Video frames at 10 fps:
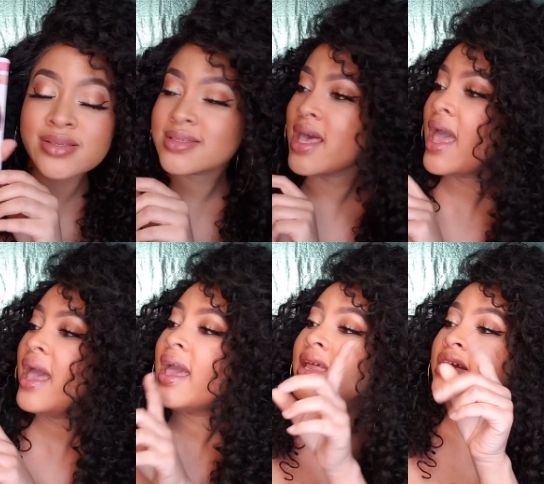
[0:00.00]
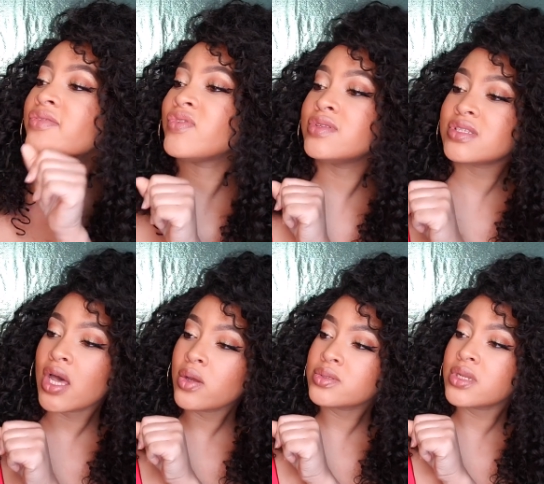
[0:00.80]
is. And now, if you
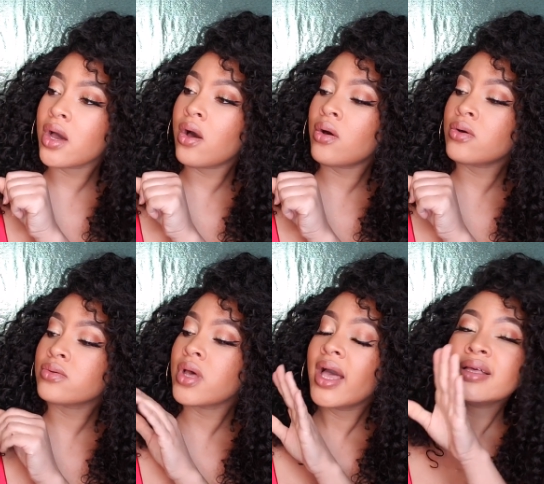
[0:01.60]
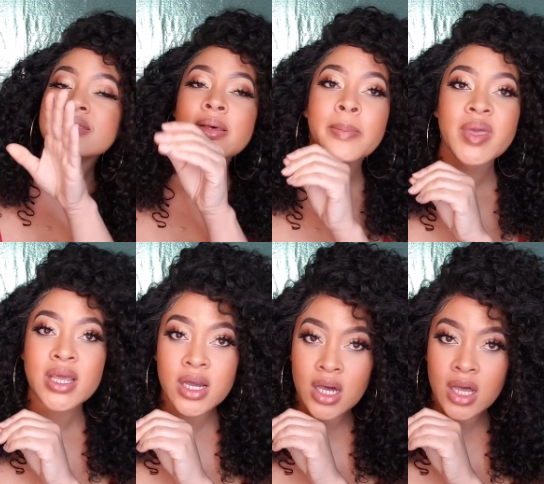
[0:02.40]
don't know,
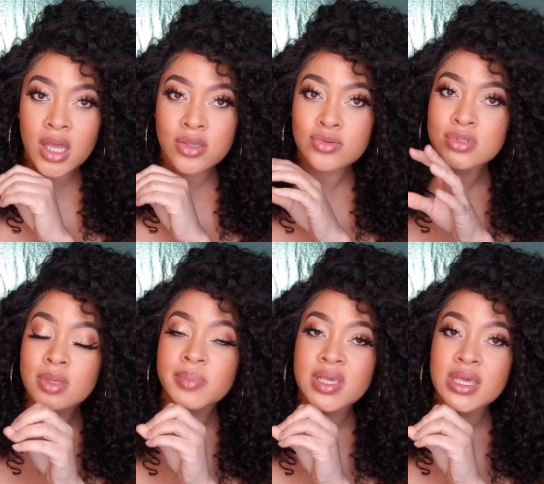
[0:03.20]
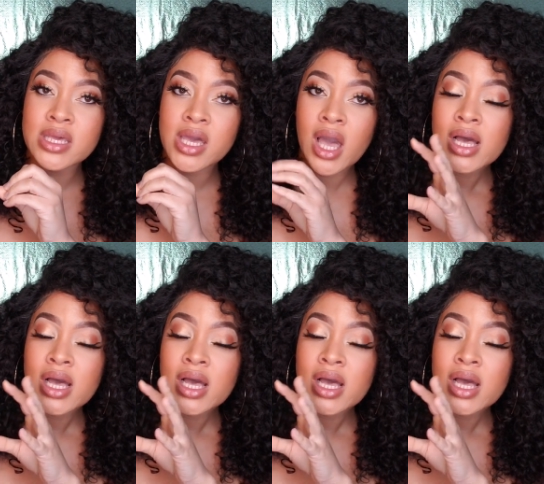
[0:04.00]
Dominica used to be